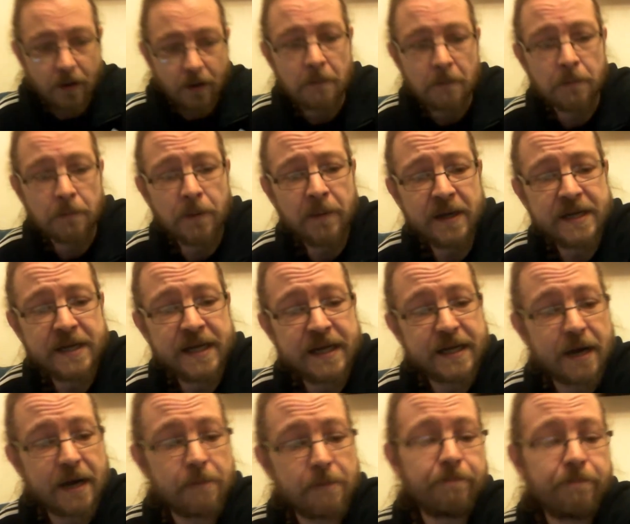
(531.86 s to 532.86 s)
put my tea
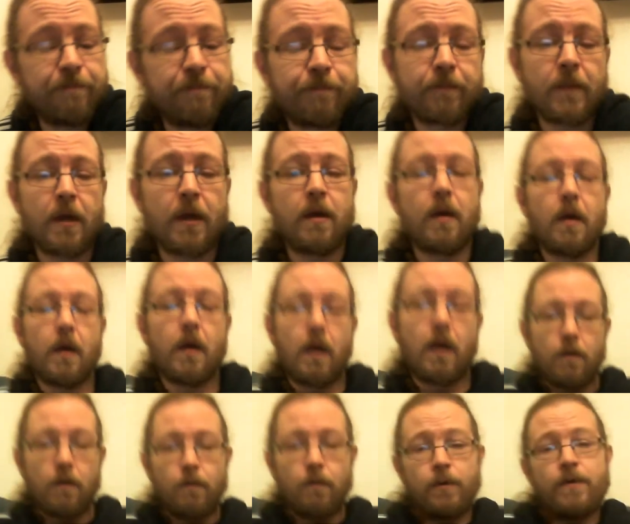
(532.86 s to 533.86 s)
down.
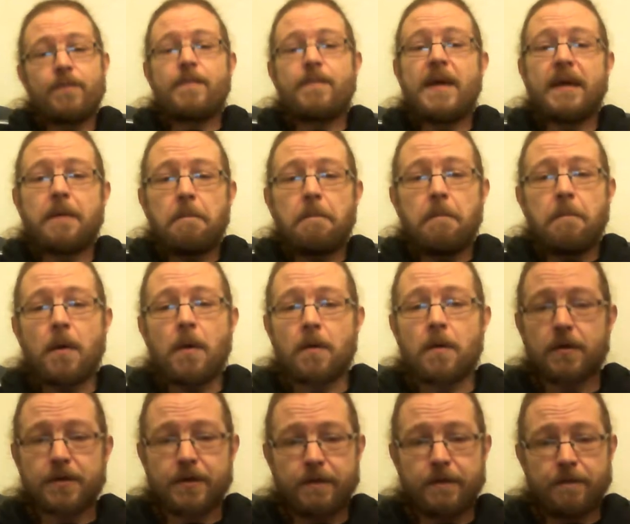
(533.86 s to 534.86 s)
We would make a
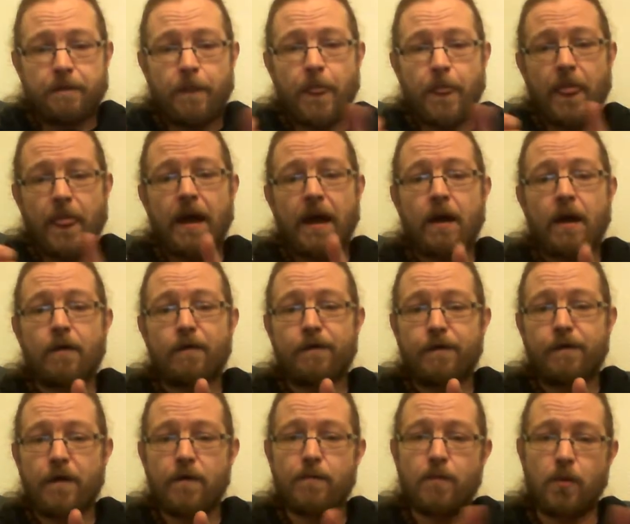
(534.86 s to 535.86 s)
box out of
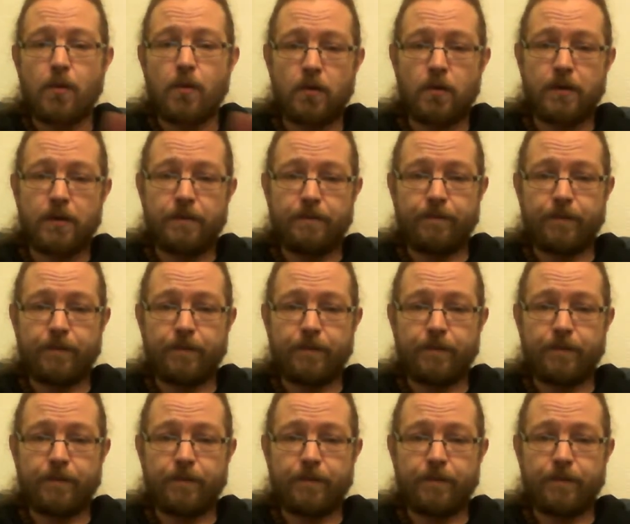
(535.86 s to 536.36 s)
foam board,